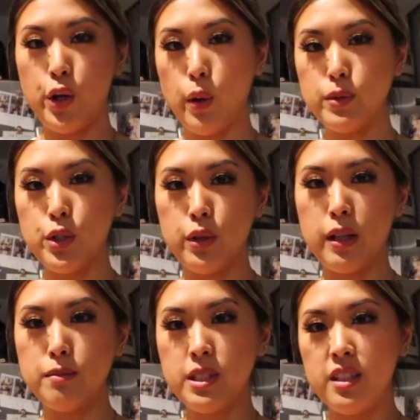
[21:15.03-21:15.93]
You know I'm so
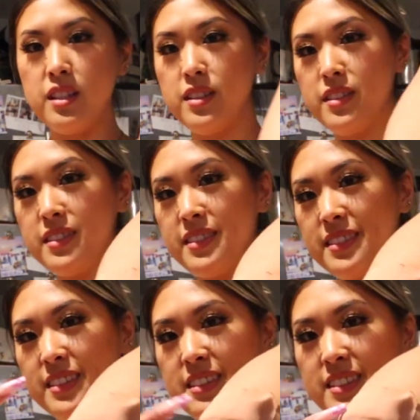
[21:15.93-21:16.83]
clumsy.
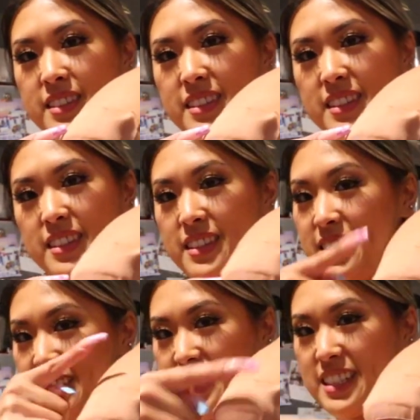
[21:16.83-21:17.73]

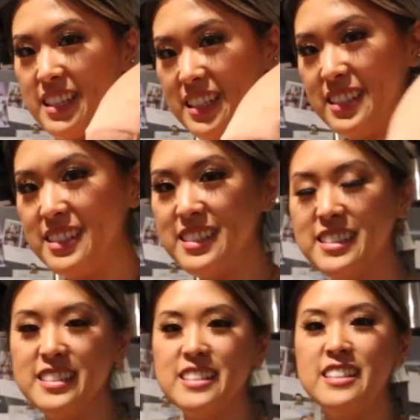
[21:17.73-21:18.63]
You see this?
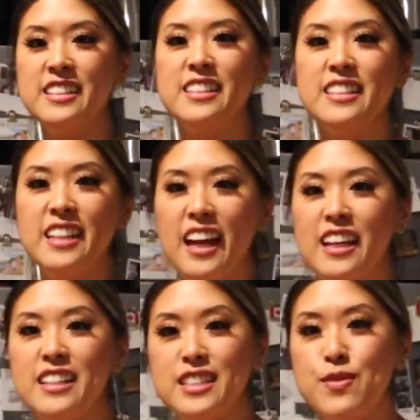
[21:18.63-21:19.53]

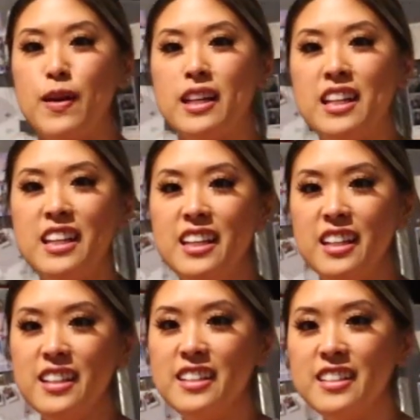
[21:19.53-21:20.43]
Can you see my
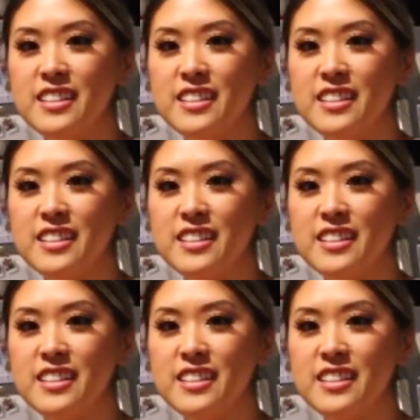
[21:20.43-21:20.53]
knee?